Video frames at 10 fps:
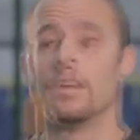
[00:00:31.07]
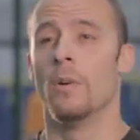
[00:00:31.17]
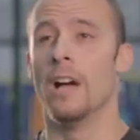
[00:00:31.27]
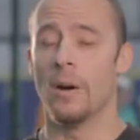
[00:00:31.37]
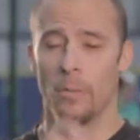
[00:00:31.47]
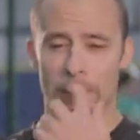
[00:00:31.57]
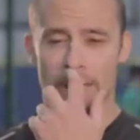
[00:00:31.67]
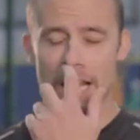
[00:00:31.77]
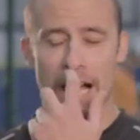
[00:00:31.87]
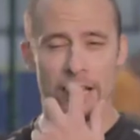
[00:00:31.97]
Well, I went to
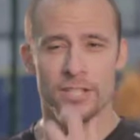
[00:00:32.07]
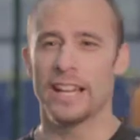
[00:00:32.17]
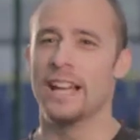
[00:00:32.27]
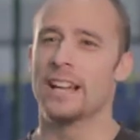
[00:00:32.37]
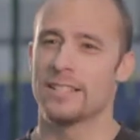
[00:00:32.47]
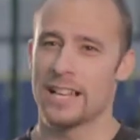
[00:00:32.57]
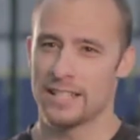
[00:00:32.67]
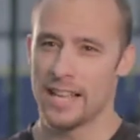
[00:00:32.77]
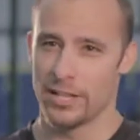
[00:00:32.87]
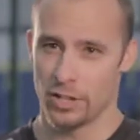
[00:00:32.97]
college. I got an exercise
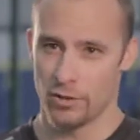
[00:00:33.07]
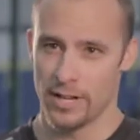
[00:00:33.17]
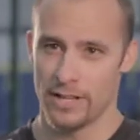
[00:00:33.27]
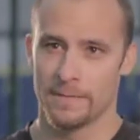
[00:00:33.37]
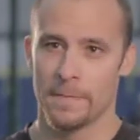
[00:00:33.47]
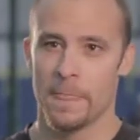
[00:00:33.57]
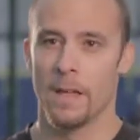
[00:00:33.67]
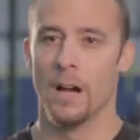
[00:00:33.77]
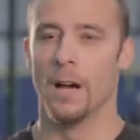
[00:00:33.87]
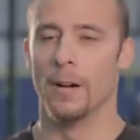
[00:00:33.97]
science degree.
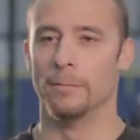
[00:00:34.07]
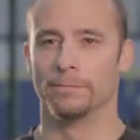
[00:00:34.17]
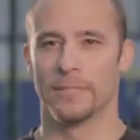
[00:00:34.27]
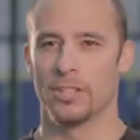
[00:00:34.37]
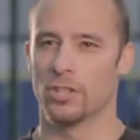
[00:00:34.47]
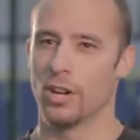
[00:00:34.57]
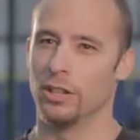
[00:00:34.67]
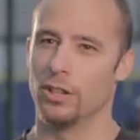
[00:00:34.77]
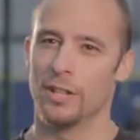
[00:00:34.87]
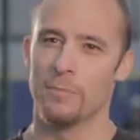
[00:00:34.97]
I started
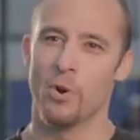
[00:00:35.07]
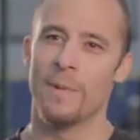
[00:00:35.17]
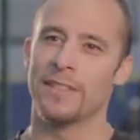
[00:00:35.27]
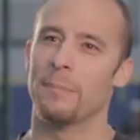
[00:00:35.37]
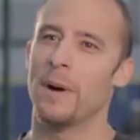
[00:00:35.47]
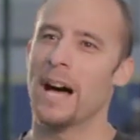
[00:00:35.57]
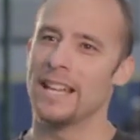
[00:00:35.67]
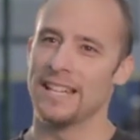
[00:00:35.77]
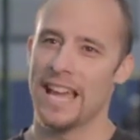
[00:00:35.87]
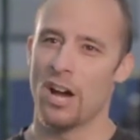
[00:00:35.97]
learning more about the
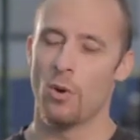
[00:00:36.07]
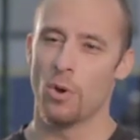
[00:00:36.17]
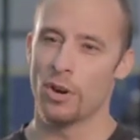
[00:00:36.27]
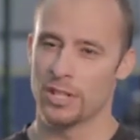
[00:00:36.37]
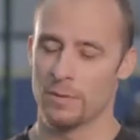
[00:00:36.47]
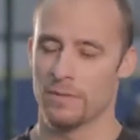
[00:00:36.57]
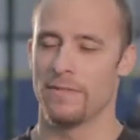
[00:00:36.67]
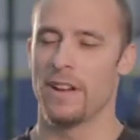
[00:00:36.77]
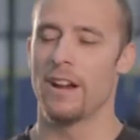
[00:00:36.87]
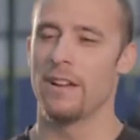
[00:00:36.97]
body and how it works, and it was
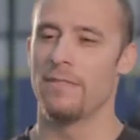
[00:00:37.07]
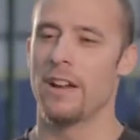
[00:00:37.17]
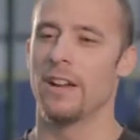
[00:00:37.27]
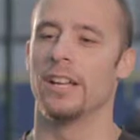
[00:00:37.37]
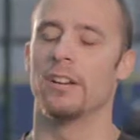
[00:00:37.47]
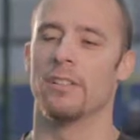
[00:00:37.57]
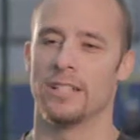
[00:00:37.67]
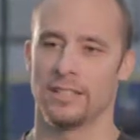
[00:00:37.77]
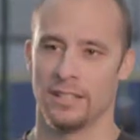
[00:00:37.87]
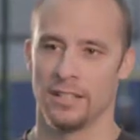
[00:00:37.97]
very, very
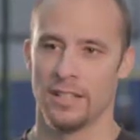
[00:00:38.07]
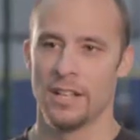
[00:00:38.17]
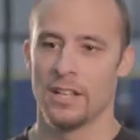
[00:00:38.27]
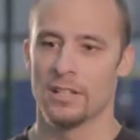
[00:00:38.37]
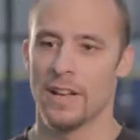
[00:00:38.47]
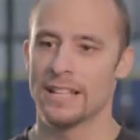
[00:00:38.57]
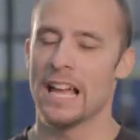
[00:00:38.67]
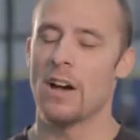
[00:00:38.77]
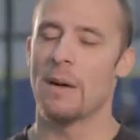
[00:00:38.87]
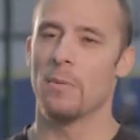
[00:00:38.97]
interesting. So that's
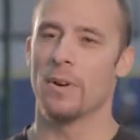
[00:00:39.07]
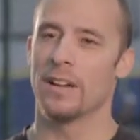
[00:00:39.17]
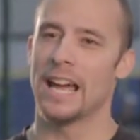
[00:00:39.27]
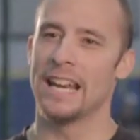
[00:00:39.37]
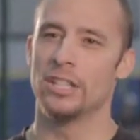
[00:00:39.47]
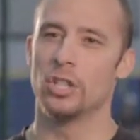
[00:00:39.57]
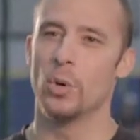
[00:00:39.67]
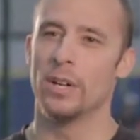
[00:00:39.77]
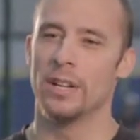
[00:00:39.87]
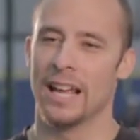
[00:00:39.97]
how I got
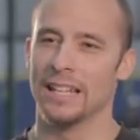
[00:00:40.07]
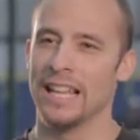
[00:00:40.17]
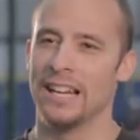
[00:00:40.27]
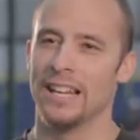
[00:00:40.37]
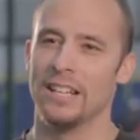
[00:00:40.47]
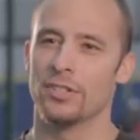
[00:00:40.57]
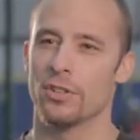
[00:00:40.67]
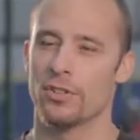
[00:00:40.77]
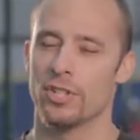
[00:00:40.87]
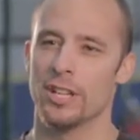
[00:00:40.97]
into it, and I landed an
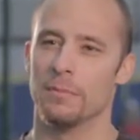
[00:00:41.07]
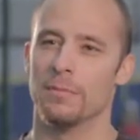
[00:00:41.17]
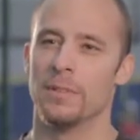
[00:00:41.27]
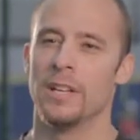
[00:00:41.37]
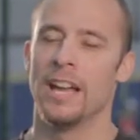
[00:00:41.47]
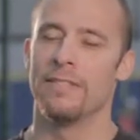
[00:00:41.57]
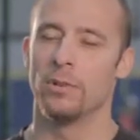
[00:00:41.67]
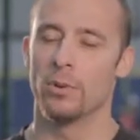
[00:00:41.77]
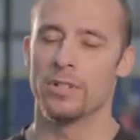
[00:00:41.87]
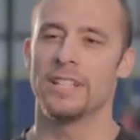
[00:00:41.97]
internship at
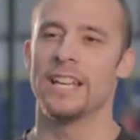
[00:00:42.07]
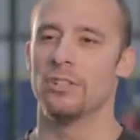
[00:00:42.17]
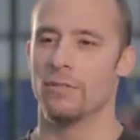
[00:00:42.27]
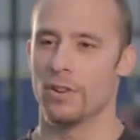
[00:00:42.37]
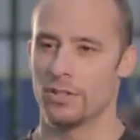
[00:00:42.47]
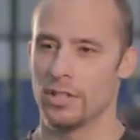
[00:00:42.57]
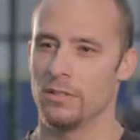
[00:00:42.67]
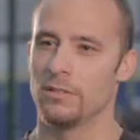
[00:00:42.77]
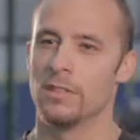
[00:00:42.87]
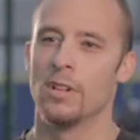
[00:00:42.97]
Florida State University,
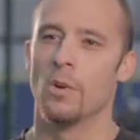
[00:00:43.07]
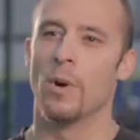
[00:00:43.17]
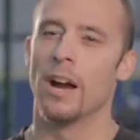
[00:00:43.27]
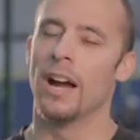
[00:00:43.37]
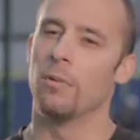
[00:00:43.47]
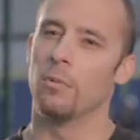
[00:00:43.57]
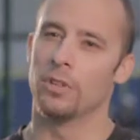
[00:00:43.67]
where I,